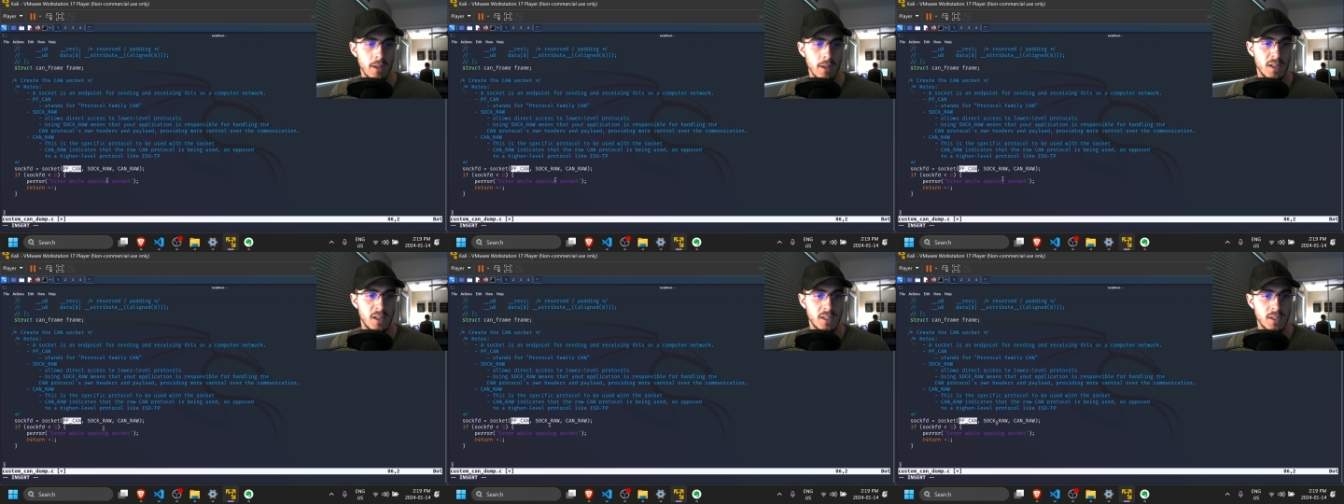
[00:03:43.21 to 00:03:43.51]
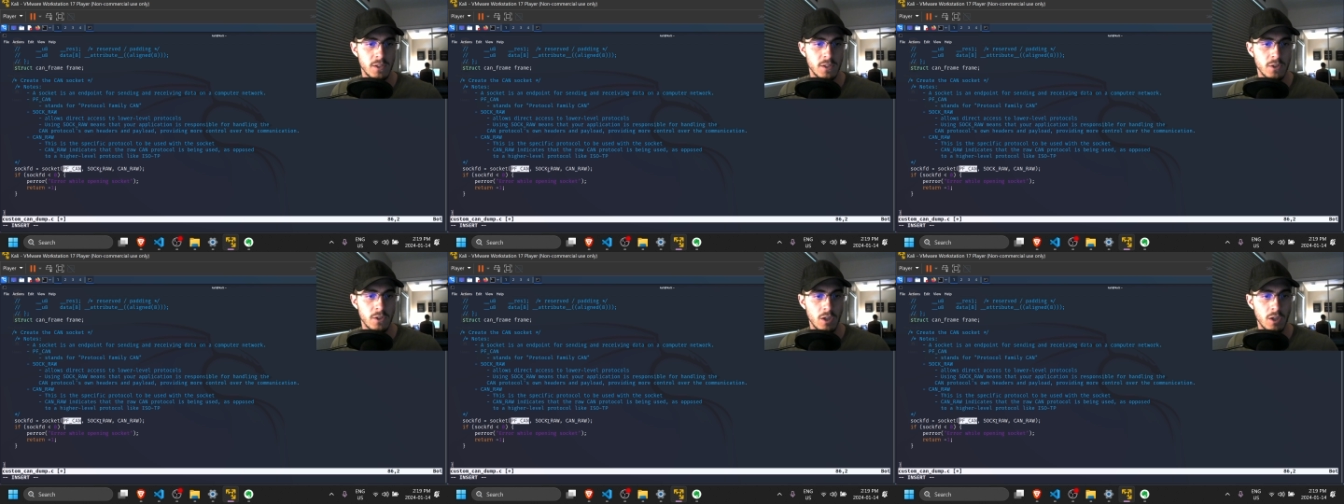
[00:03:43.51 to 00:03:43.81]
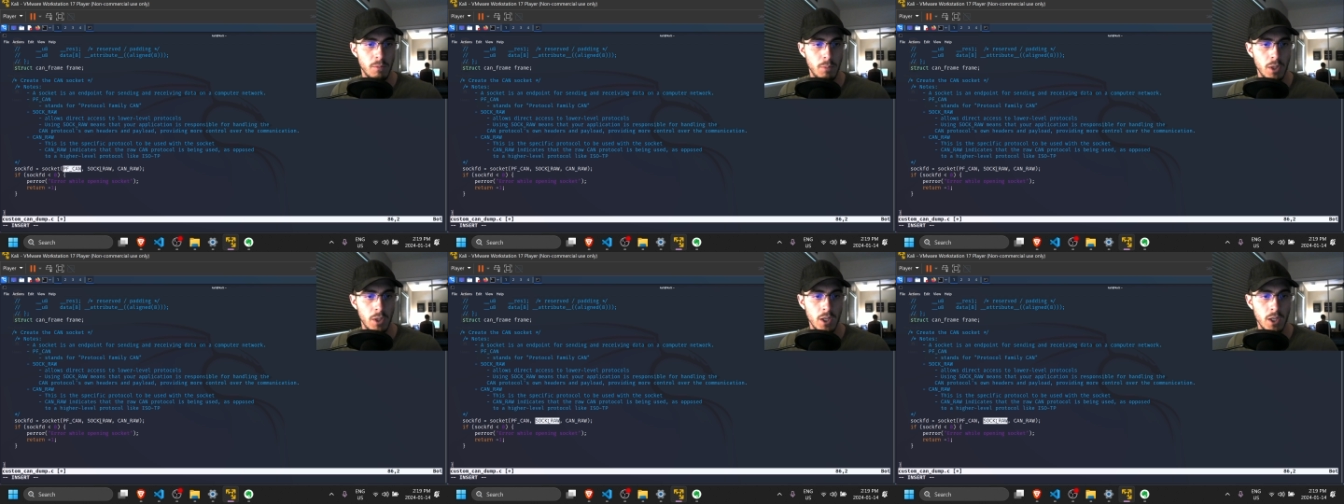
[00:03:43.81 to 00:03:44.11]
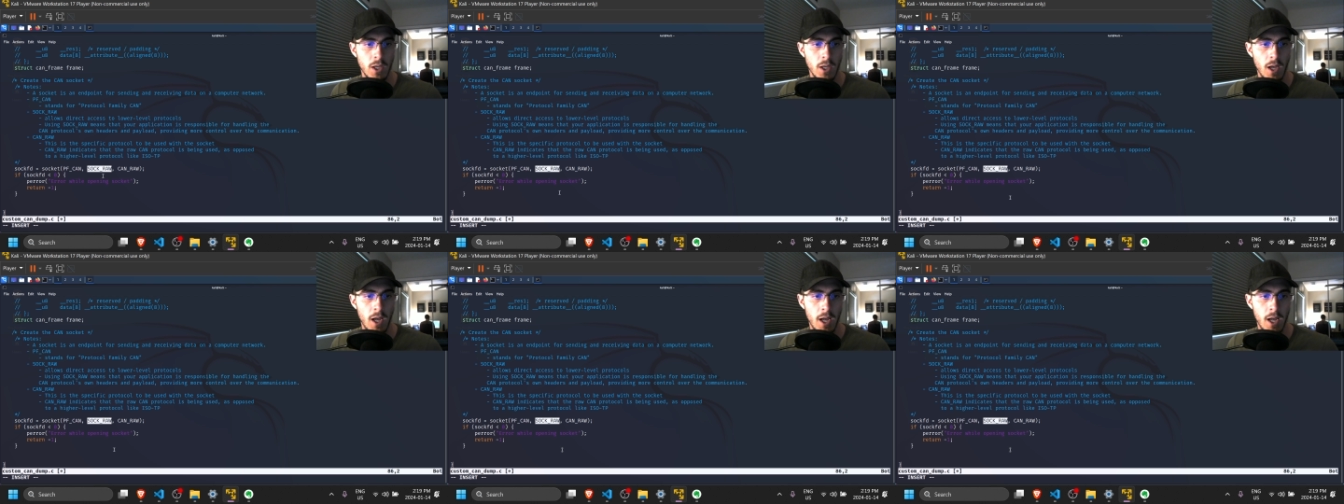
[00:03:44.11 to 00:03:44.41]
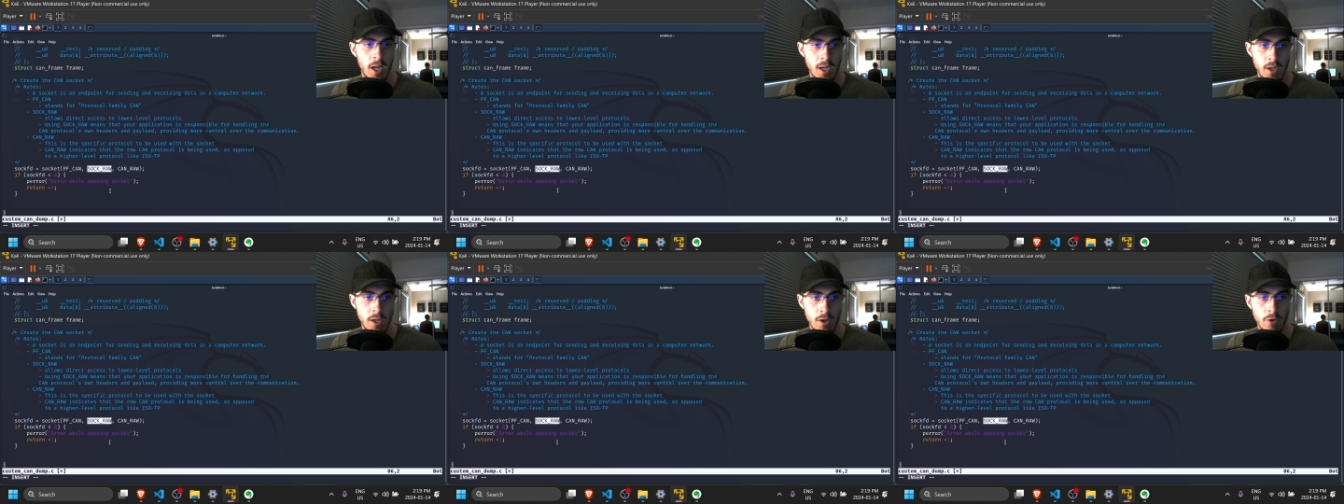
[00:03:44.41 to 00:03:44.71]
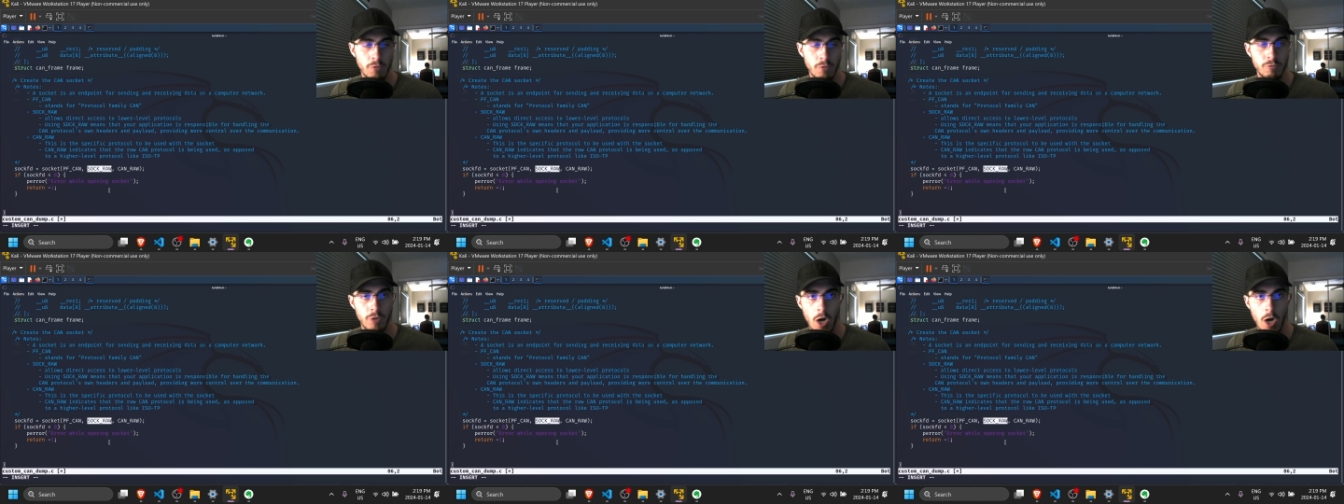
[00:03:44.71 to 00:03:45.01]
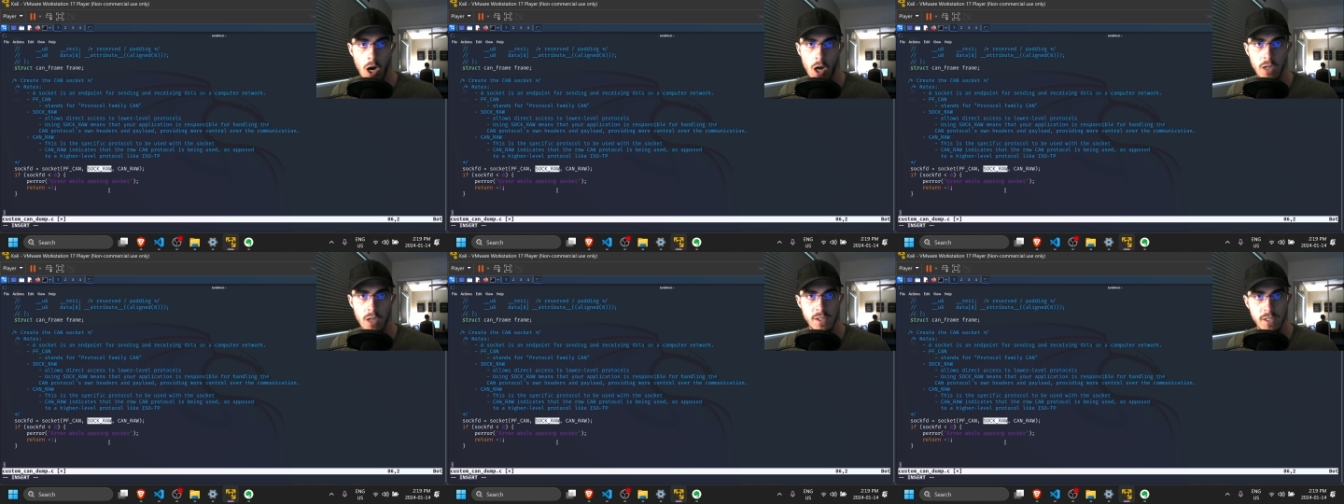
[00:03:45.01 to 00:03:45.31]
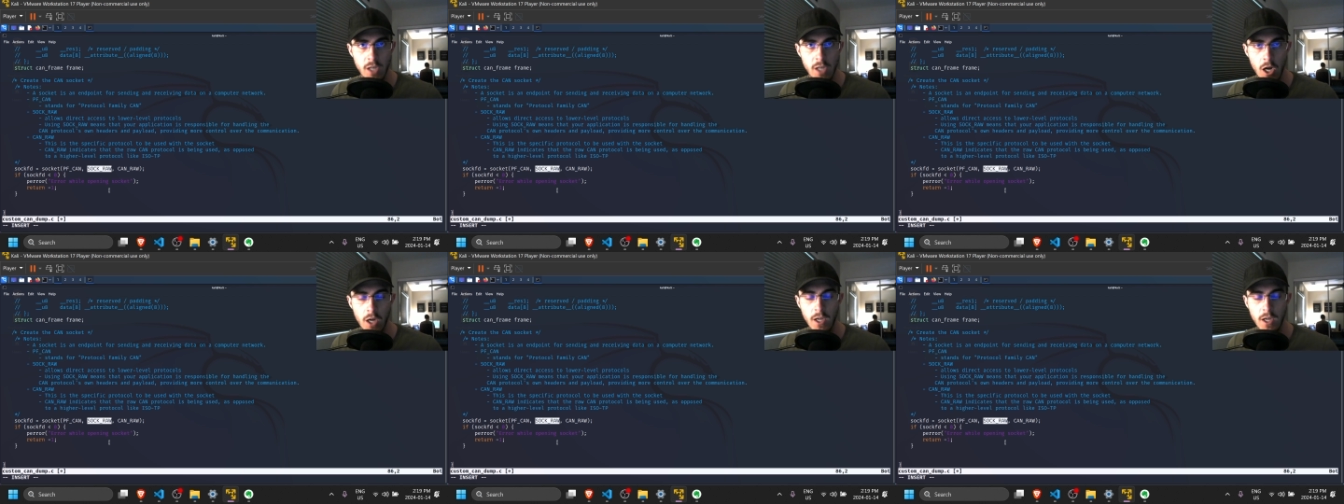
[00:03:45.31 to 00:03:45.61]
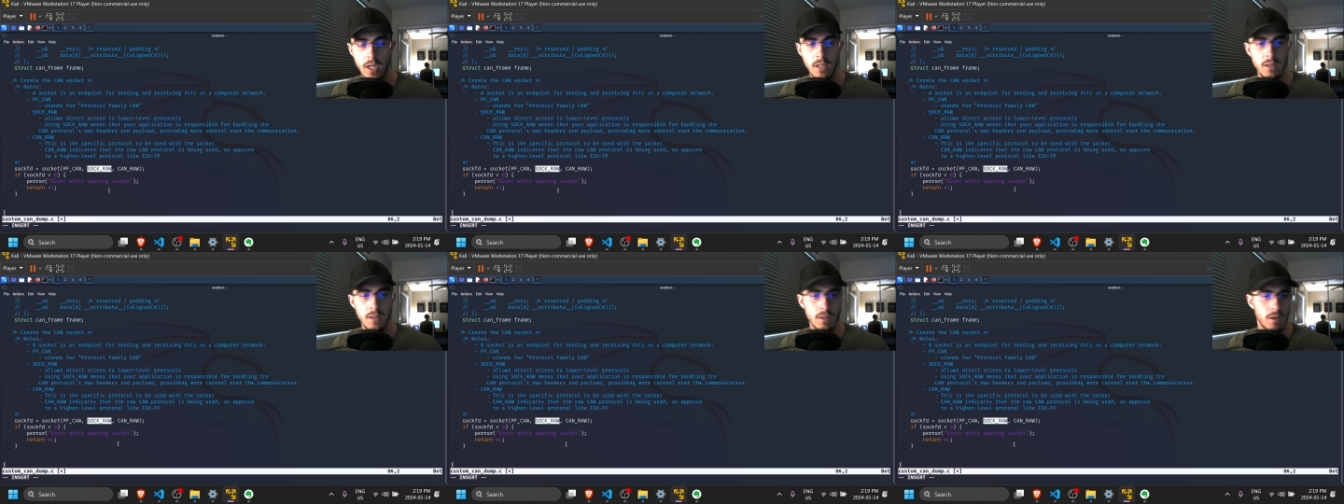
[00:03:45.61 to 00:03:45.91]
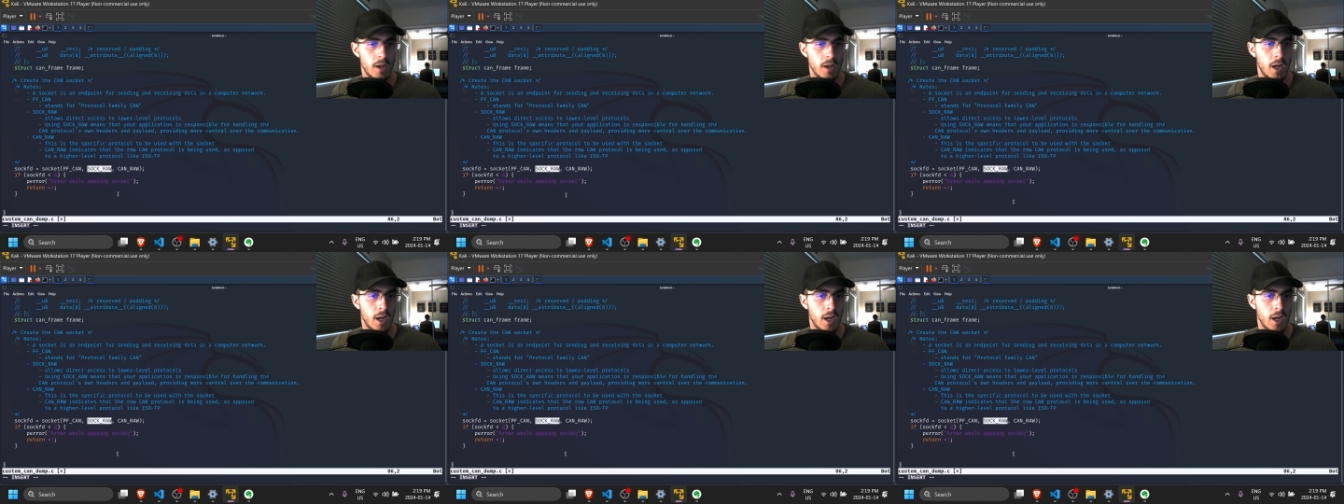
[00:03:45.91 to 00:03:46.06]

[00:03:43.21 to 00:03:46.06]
This is gonna be a raw socket,